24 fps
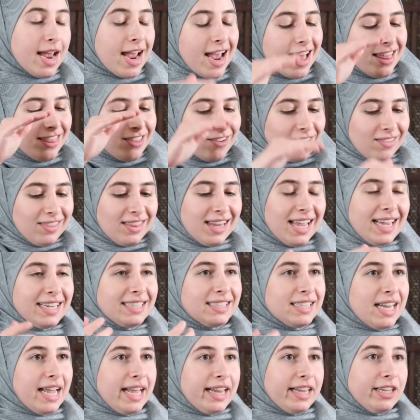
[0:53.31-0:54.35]
and they're
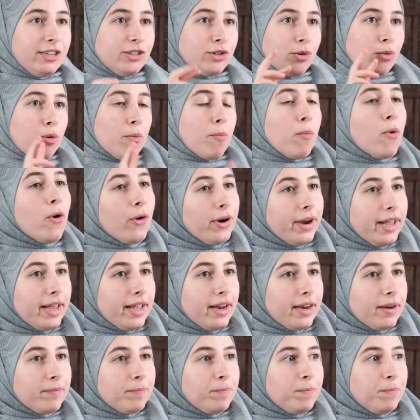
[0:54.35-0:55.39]
less likely to report it.